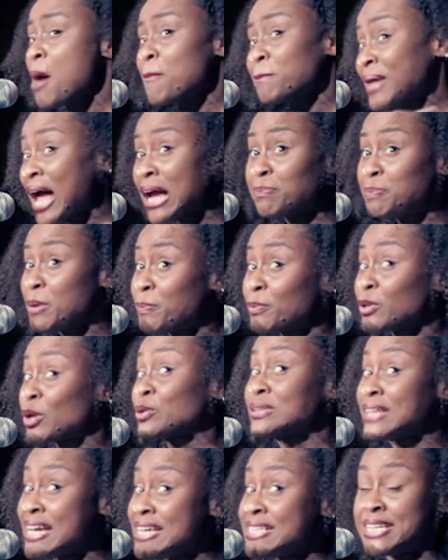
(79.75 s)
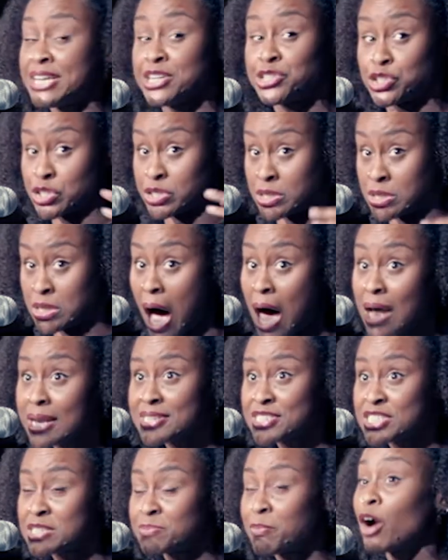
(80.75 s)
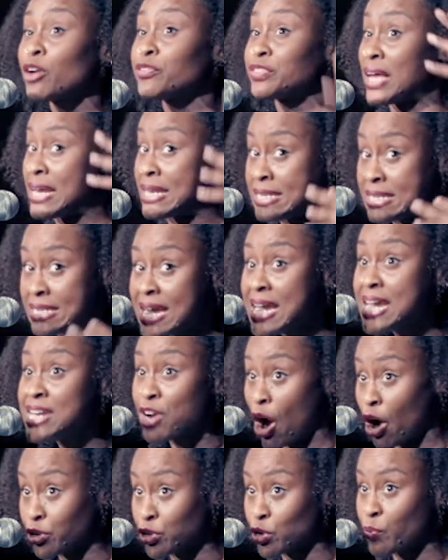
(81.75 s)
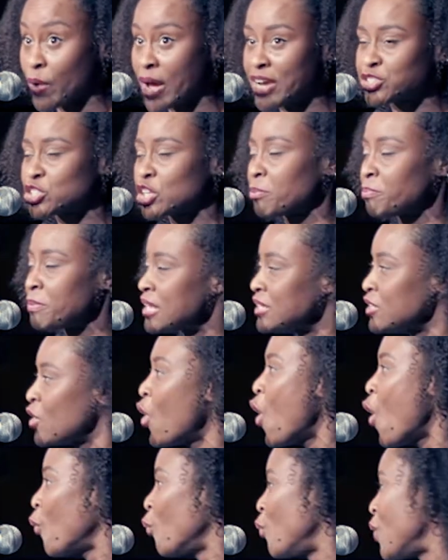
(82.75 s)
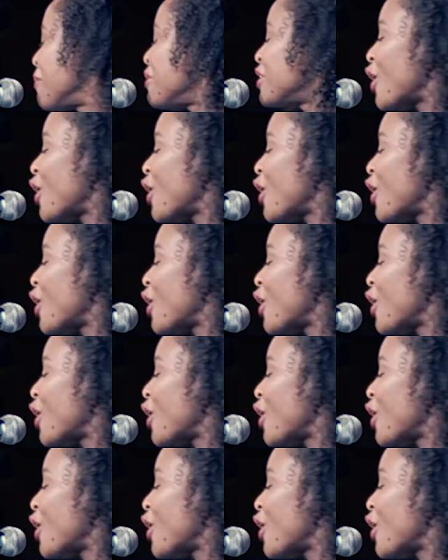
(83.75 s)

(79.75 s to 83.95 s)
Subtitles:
black people are lazy and just not as smart. They need our direction. I mean, women